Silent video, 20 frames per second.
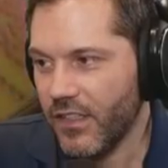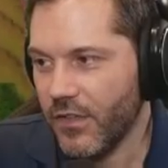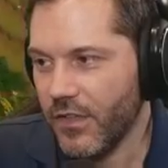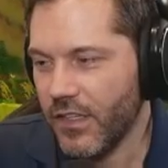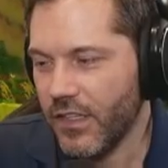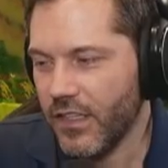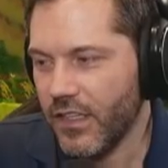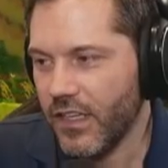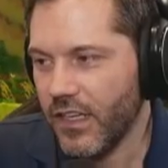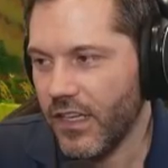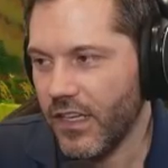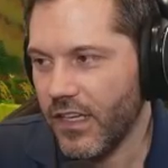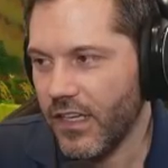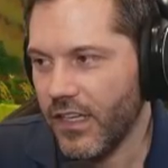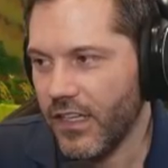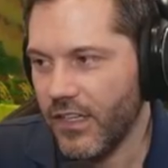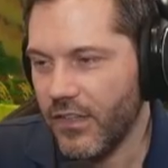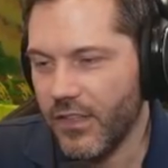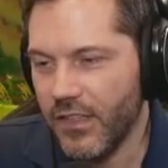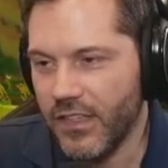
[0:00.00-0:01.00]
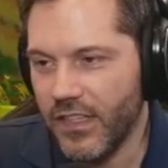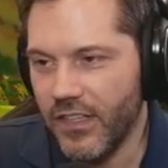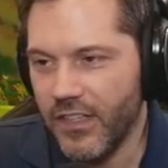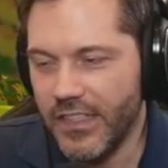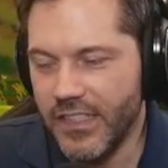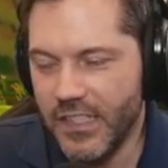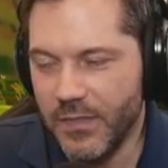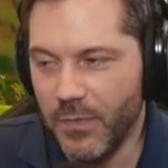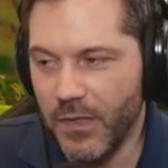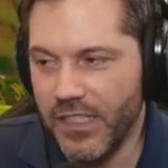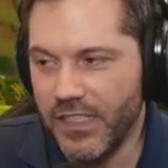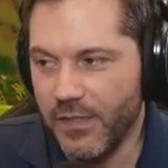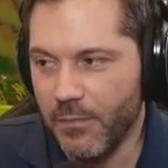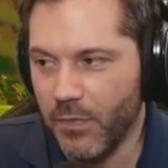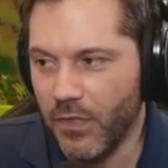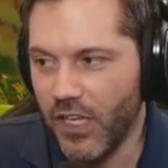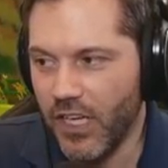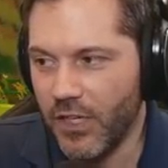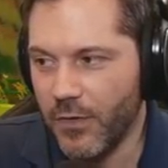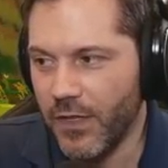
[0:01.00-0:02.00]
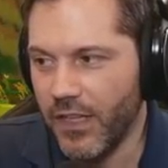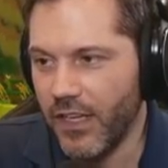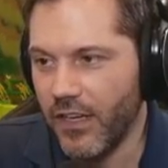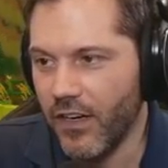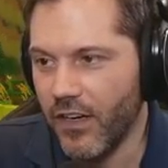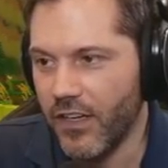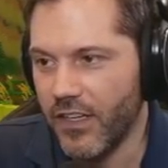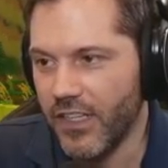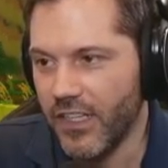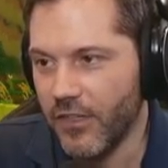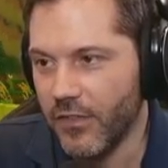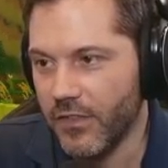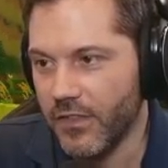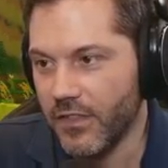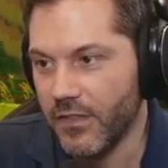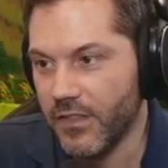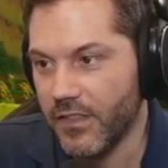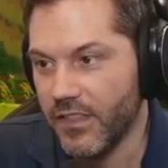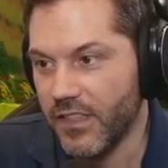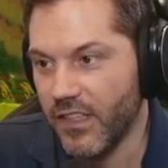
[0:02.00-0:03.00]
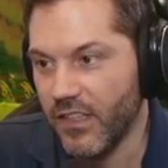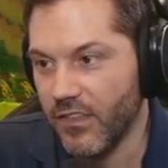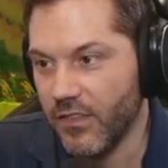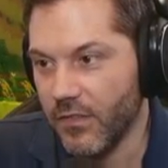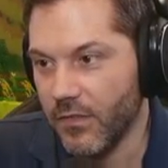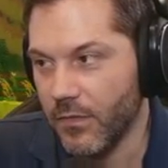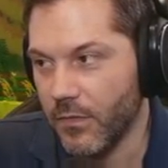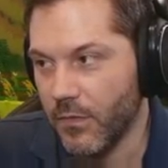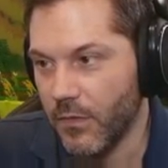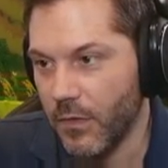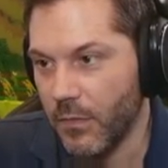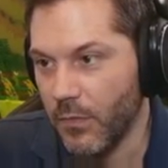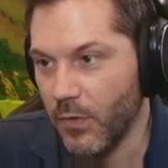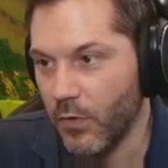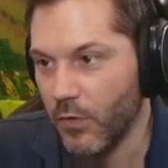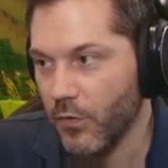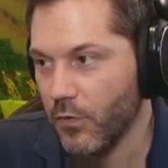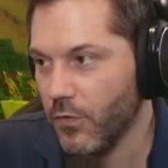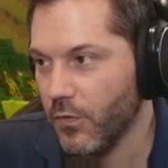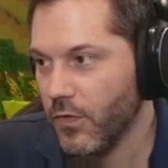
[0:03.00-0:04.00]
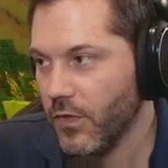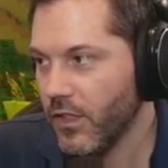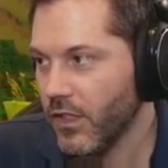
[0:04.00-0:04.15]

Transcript: can uh you can literally just place a block where they are and they'll d- they'll remove.